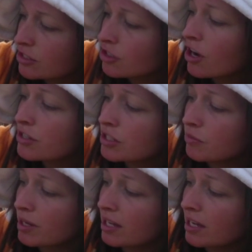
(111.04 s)
jaws are
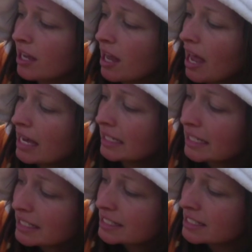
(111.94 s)
weak and
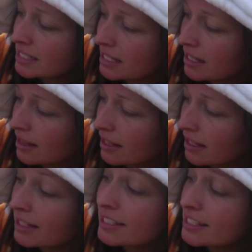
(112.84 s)
its
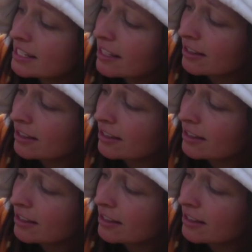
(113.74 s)
teeth